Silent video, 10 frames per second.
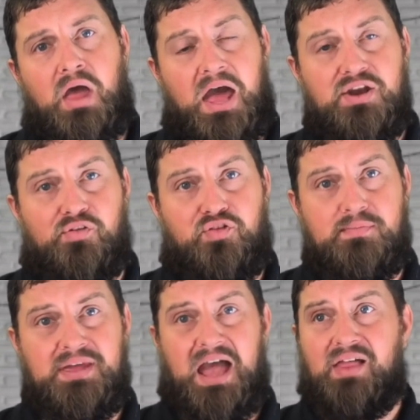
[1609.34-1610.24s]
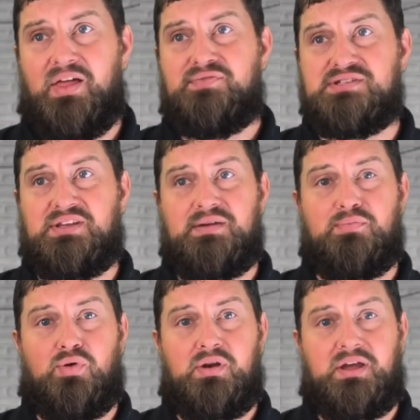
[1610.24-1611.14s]
I know for me, I left Sunday
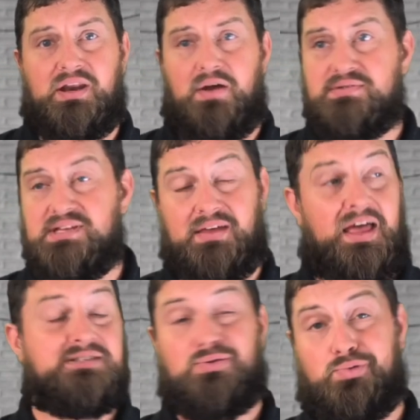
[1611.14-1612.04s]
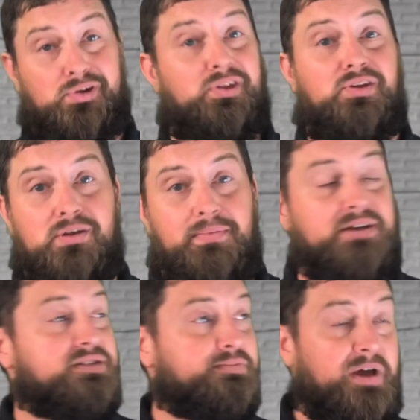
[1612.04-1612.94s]
morning and I was like, that's a really good
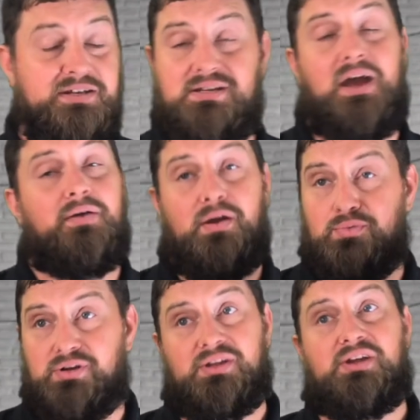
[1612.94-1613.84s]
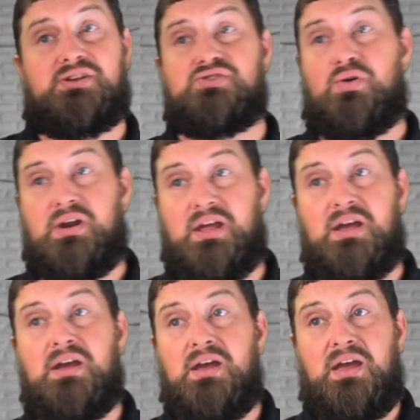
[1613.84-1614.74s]
message, Pastor. I, I really enjoyed
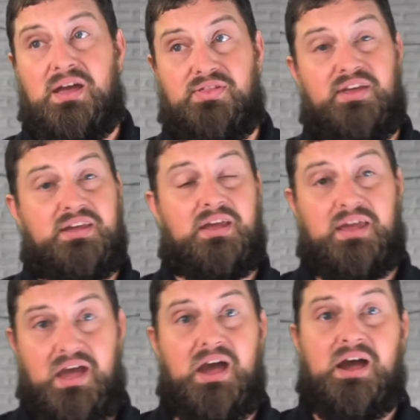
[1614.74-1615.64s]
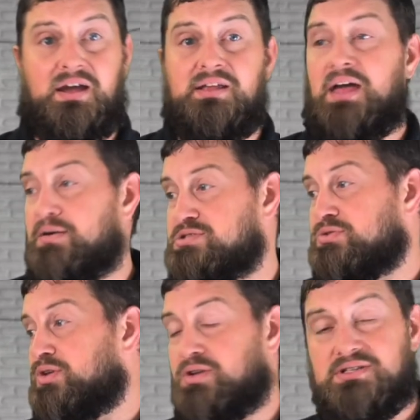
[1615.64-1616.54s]
it. And thinking, yeah, that was
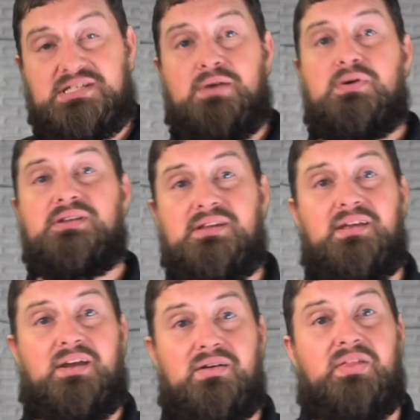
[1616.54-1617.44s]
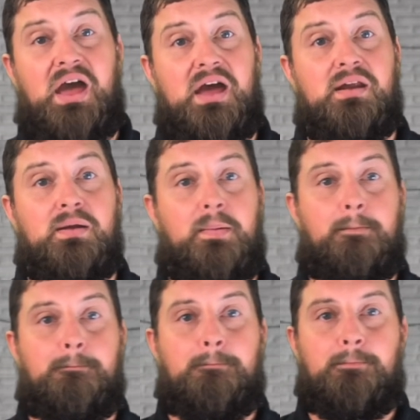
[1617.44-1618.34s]
really good. Someone need to hear that.
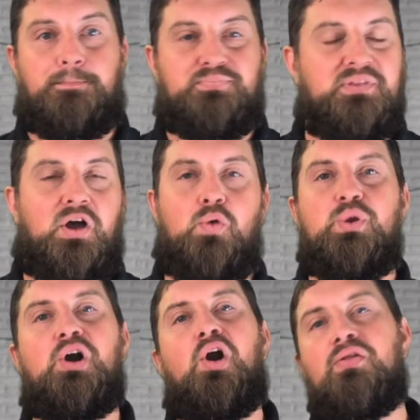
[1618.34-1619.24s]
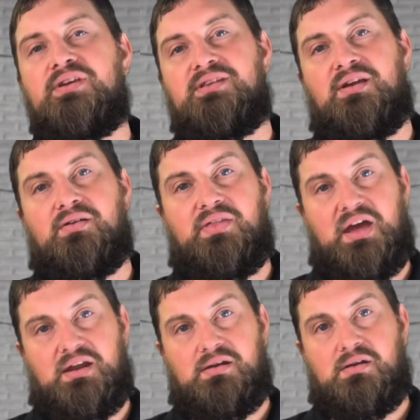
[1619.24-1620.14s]
No, we all need to hear
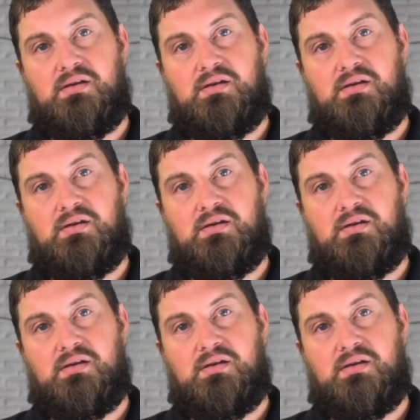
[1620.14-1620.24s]
that.